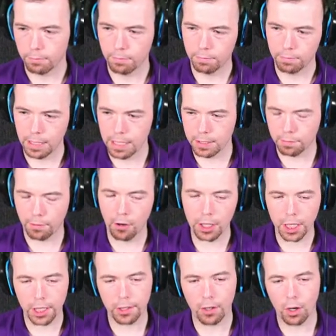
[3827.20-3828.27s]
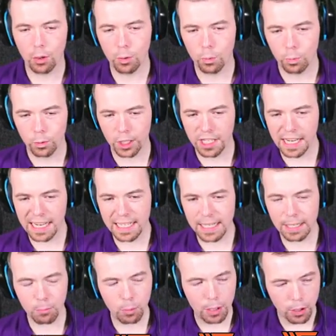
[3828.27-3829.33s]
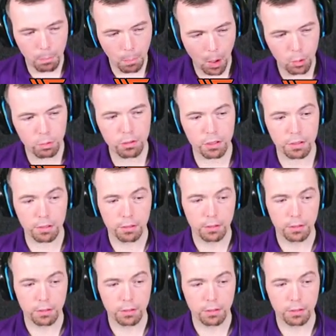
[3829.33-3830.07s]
Let's fucking go. We needed it when the most.